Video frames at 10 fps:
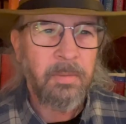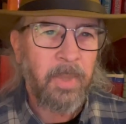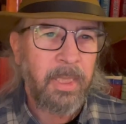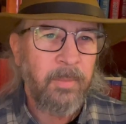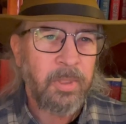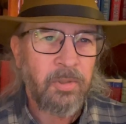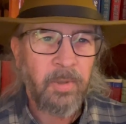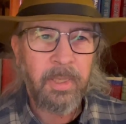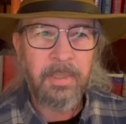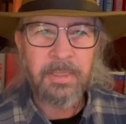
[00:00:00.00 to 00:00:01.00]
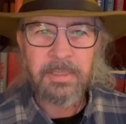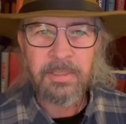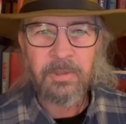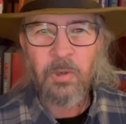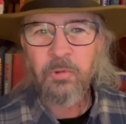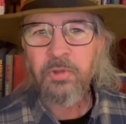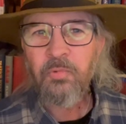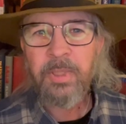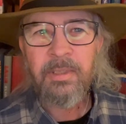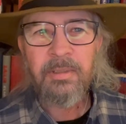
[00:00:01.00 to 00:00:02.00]
My name is Greg, and this is Ghost
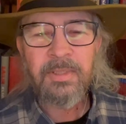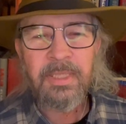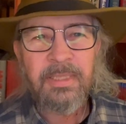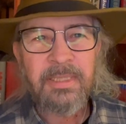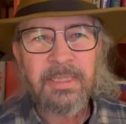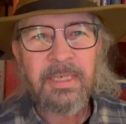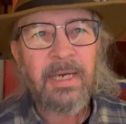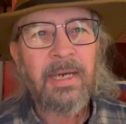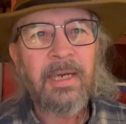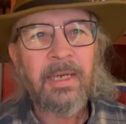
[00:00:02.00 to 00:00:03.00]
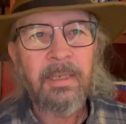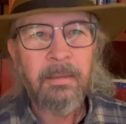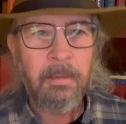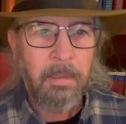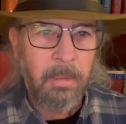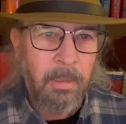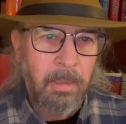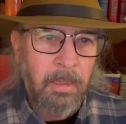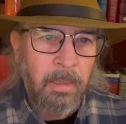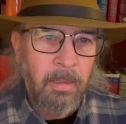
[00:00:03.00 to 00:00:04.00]
Readers in the Sky.
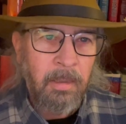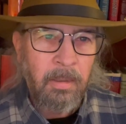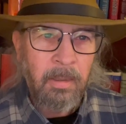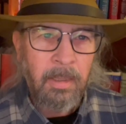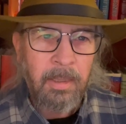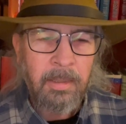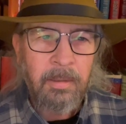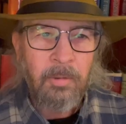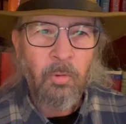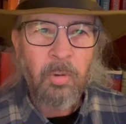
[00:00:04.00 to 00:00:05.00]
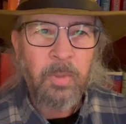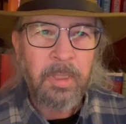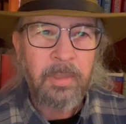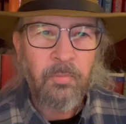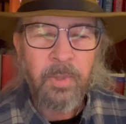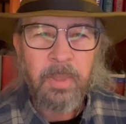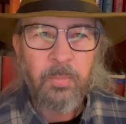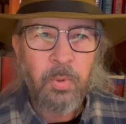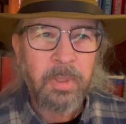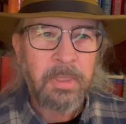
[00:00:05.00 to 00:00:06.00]
I normally read
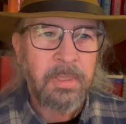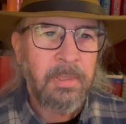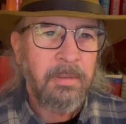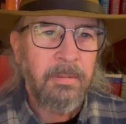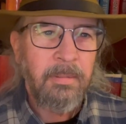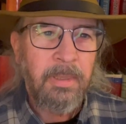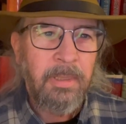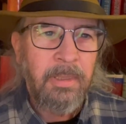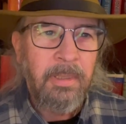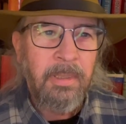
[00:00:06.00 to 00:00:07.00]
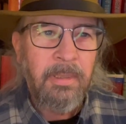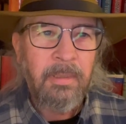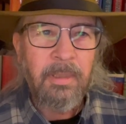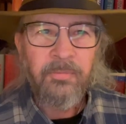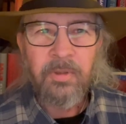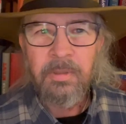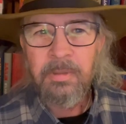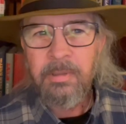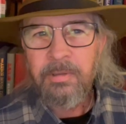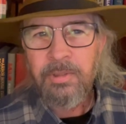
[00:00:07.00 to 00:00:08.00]
books that cover the
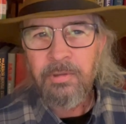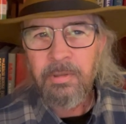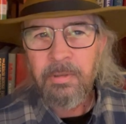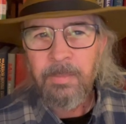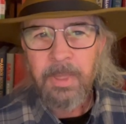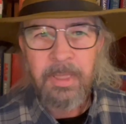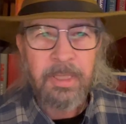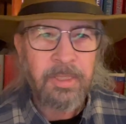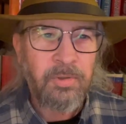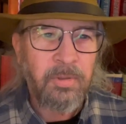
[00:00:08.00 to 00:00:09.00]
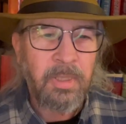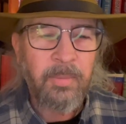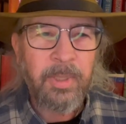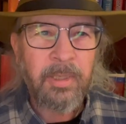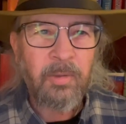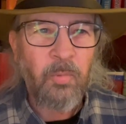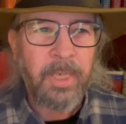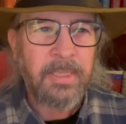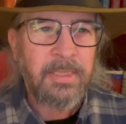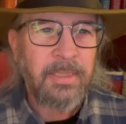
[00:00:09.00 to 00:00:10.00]
literature and the history of the American
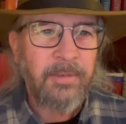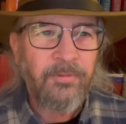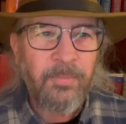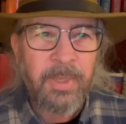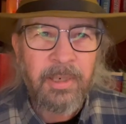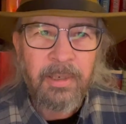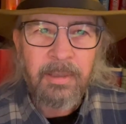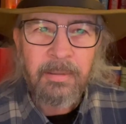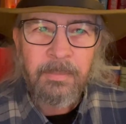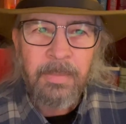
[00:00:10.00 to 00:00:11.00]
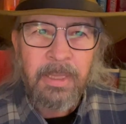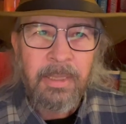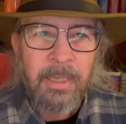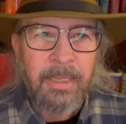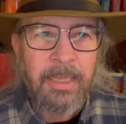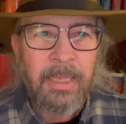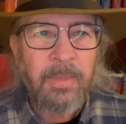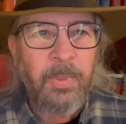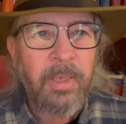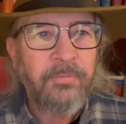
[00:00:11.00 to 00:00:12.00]
West, and then from there, I
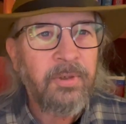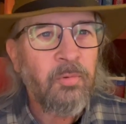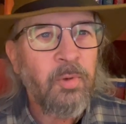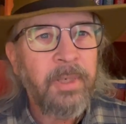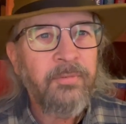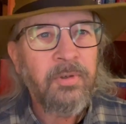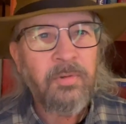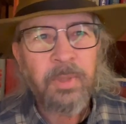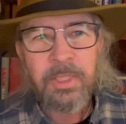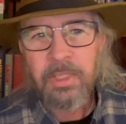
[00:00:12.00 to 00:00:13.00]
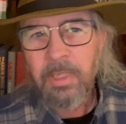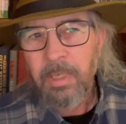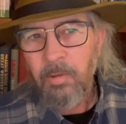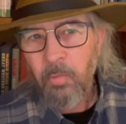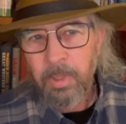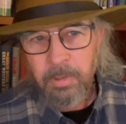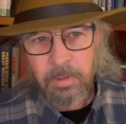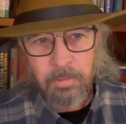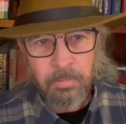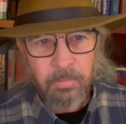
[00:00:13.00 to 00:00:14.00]
gallop off into whatever direction I want
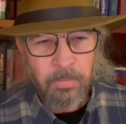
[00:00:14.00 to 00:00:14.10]
to.